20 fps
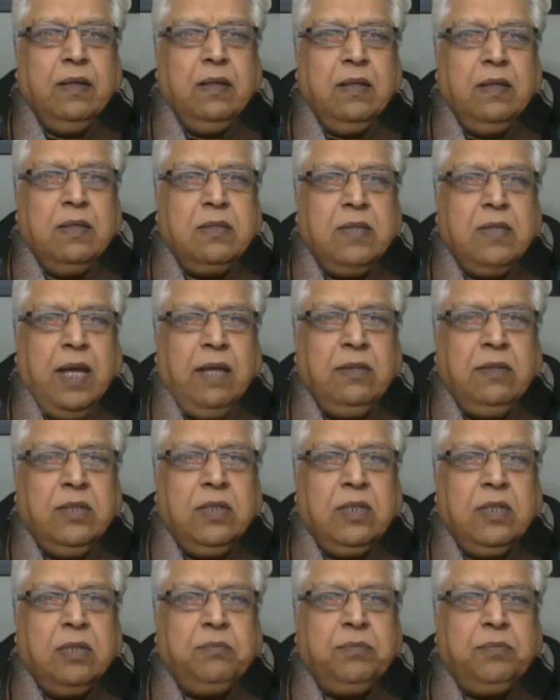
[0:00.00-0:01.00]

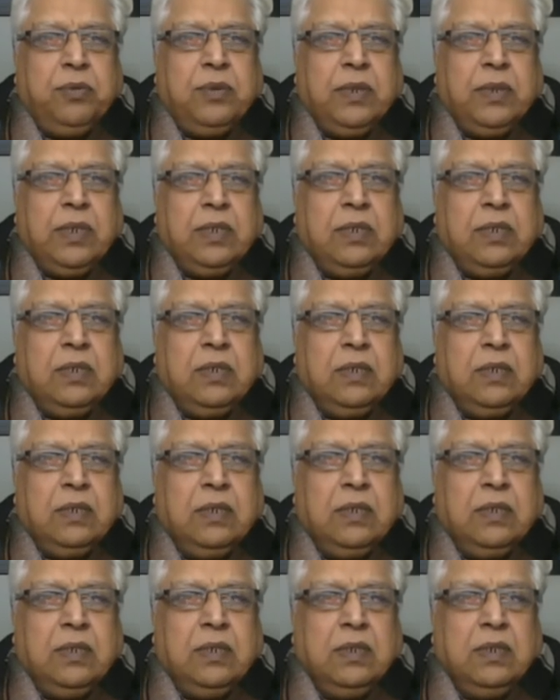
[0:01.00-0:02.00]
Psychic component:
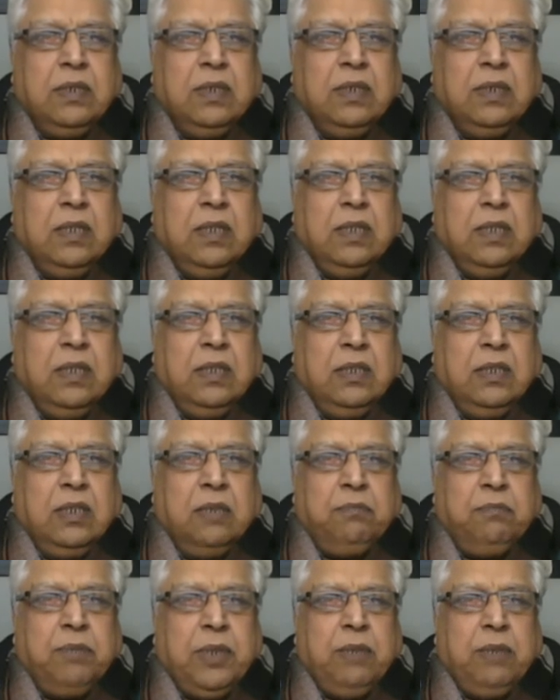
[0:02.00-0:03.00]

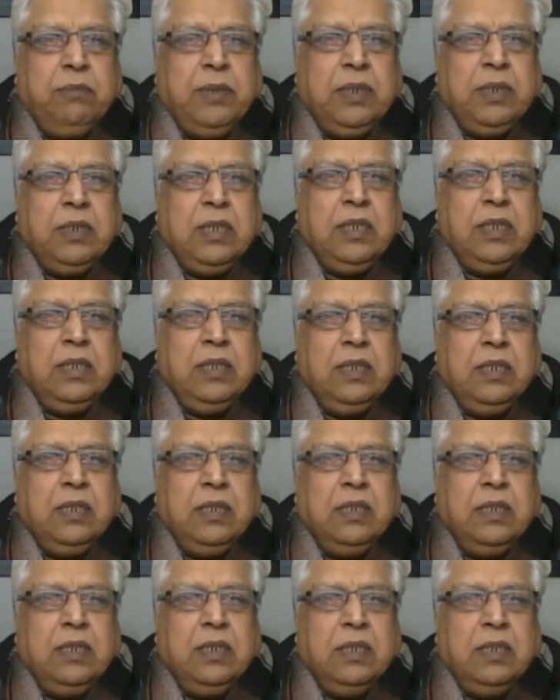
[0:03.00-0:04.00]
temperamentally,
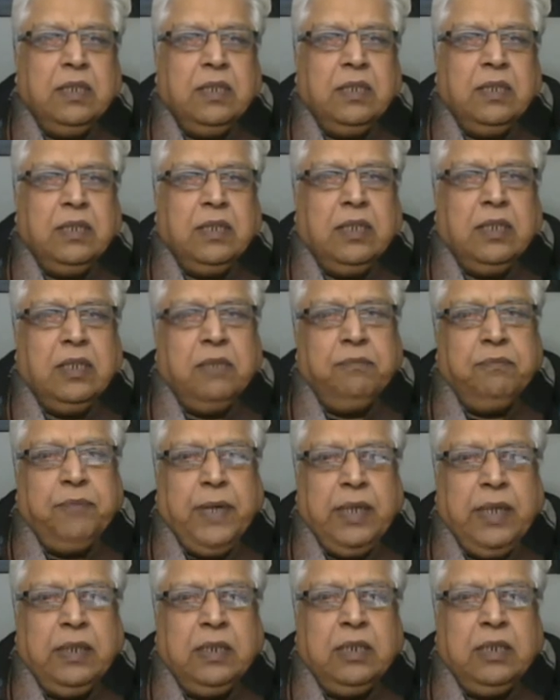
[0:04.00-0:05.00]
the
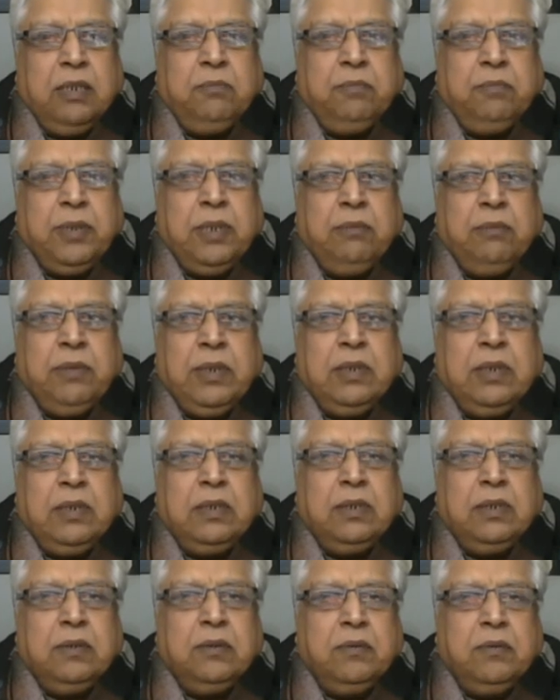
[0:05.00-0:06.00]
lymphatic
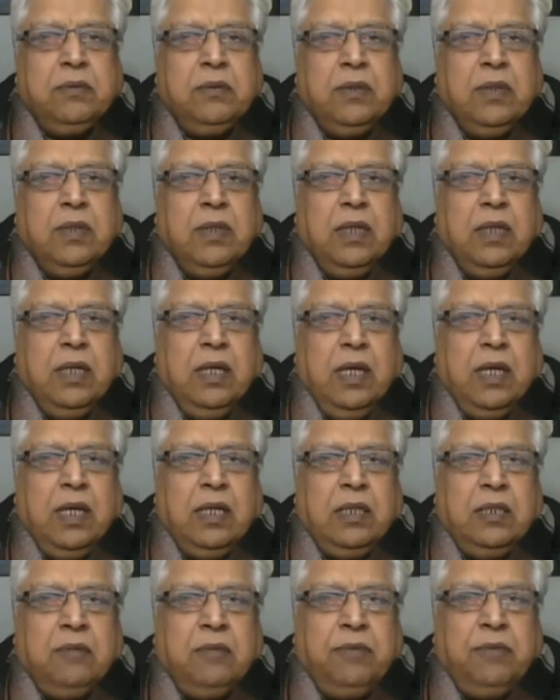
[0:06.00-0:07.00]
temperament,
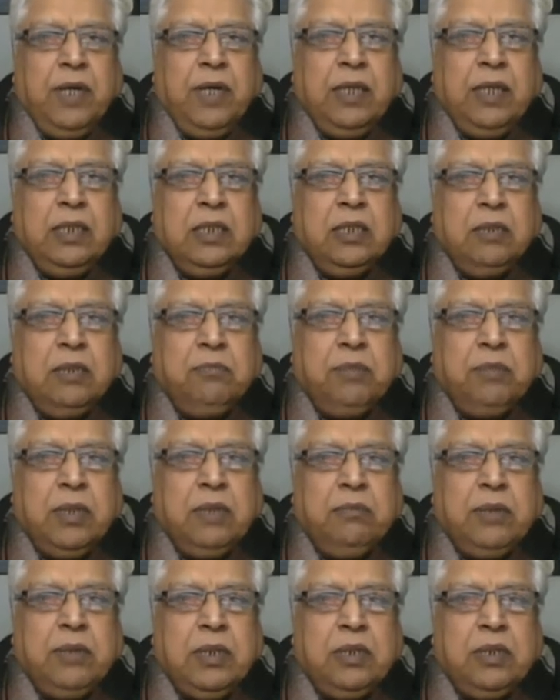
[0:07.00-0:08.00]
and lymphatic
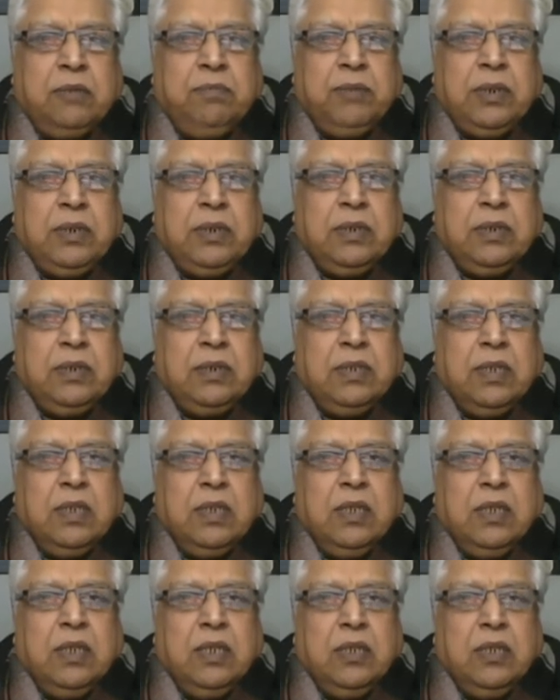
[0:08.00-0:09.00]
temperament means
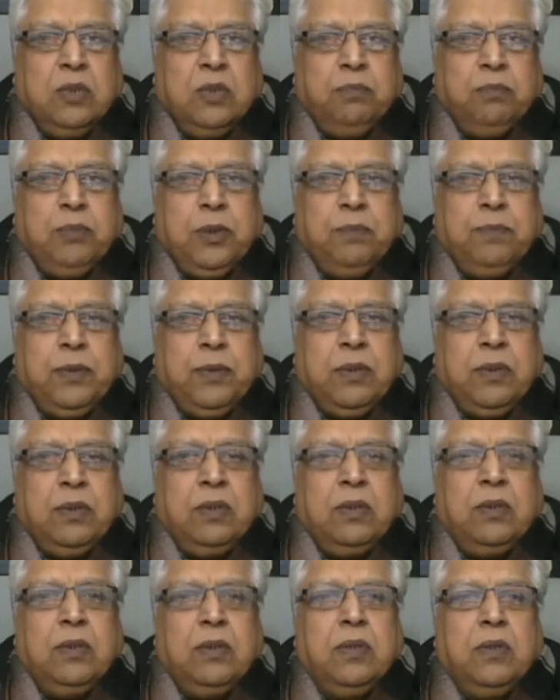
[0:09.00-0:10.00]
the people
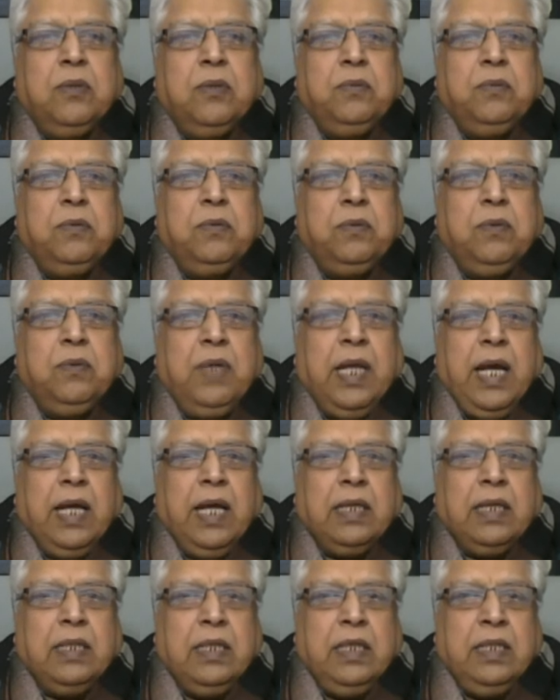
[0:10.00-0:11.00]
who
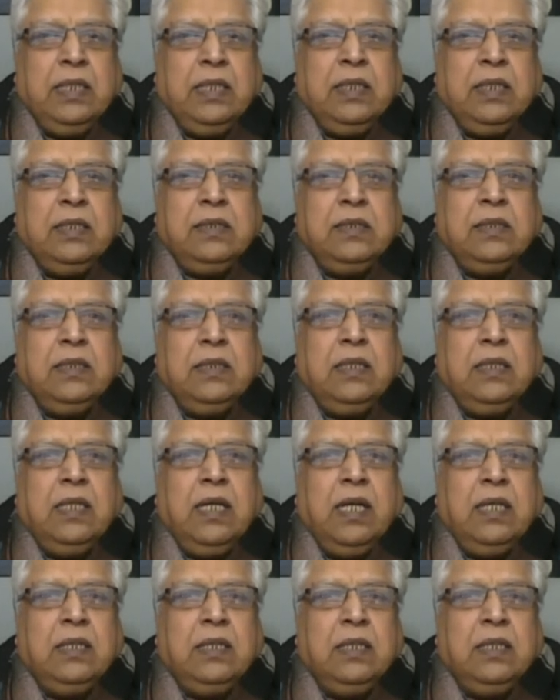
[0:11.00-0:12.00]
lack energy
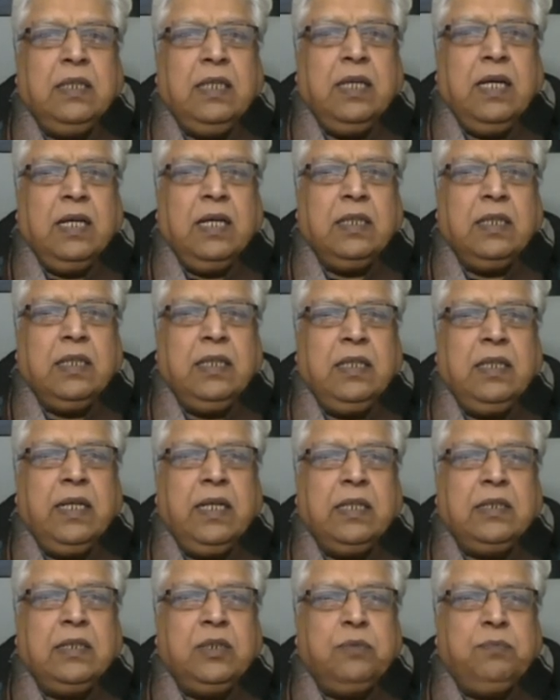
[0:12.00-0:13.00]
and they are
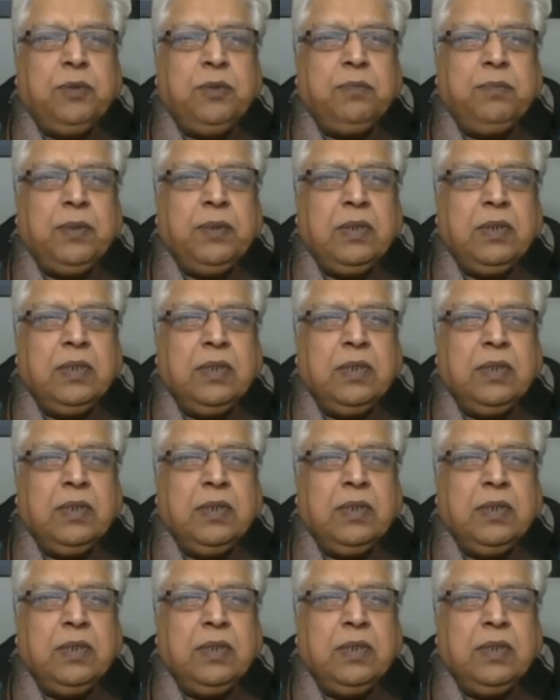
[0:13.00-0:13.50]
inactive people.